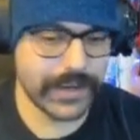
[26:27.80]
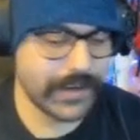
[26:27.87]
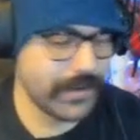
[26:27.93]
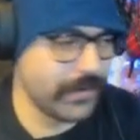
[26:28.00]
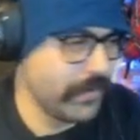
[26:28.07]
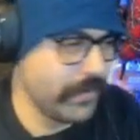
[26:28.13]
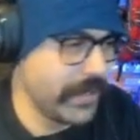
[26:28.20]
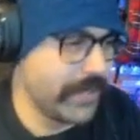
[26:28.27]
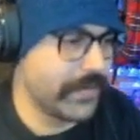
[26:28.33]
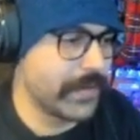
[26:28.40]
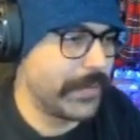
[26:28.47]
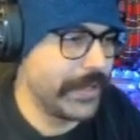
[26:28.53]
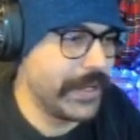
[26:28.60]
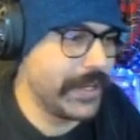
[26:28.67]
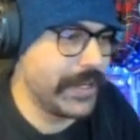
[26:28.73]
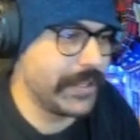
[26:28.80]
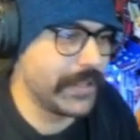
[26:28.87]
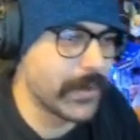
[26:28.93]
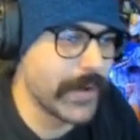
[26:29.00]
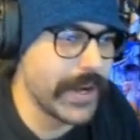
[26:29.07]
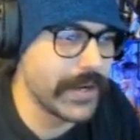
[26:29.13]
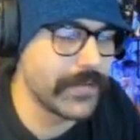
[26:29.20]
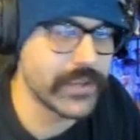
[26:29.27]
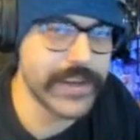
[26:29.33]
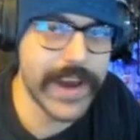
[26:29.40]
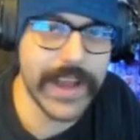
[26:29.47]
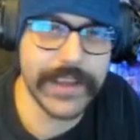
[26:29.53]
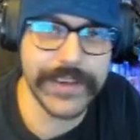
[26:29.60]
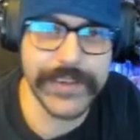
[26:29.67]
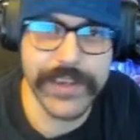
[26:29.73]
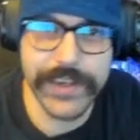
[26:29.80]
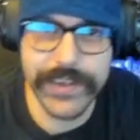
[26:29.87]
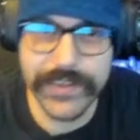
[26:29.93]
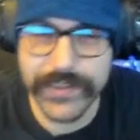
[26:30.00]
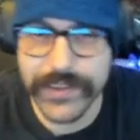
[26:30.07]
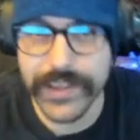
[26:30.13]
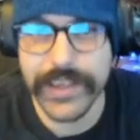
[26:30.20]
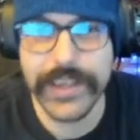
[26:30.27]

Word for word: we have completed the creative challenges.